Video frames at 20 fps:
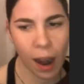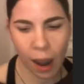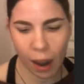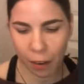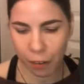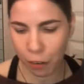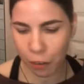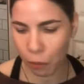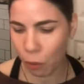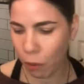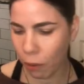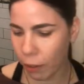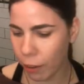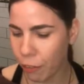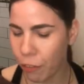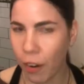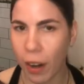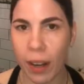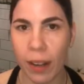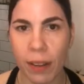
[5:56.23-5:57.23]
our neroli
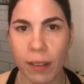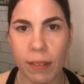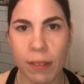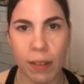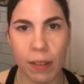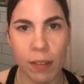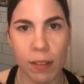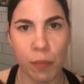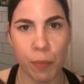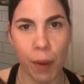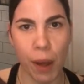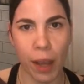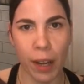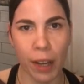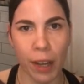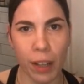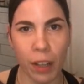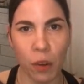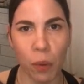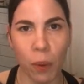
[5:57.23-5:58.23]
frankincense
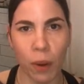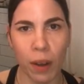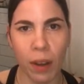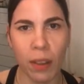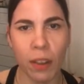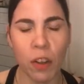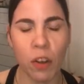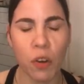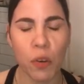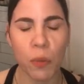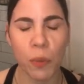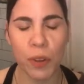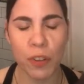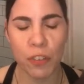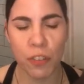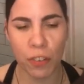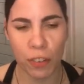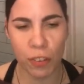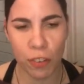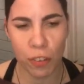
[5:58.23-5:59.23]
body oil,
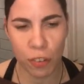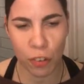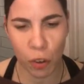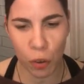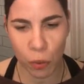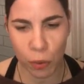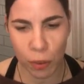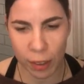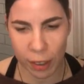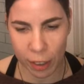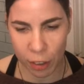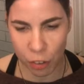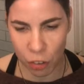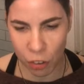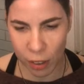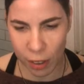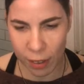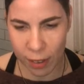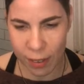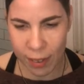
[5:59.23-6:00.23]
which is so
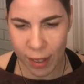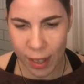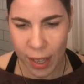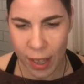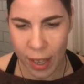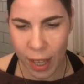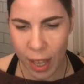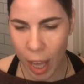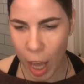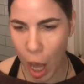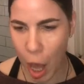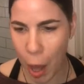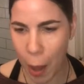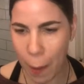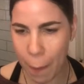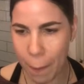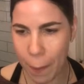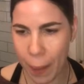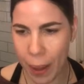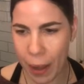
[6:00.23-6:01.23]
delicious.
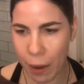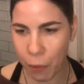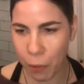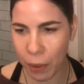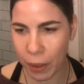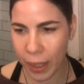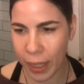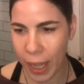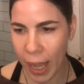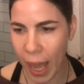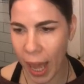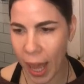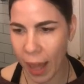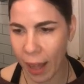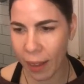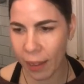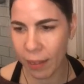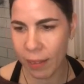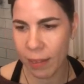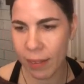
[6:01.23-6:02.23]
It really
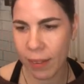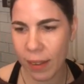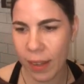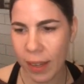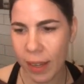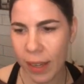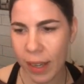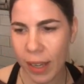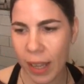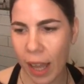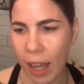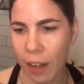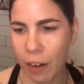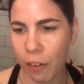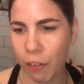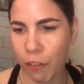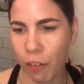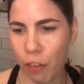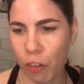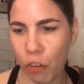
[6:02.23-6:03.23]
has kind
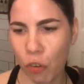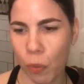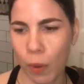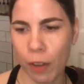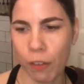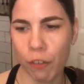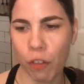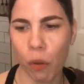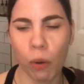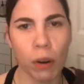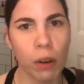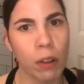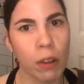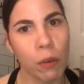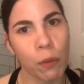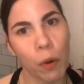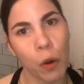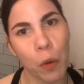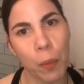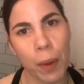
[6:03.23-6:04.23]
of the sweet floral
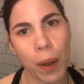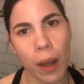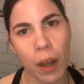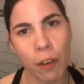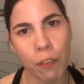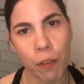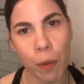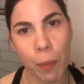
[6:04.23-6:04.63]
aroma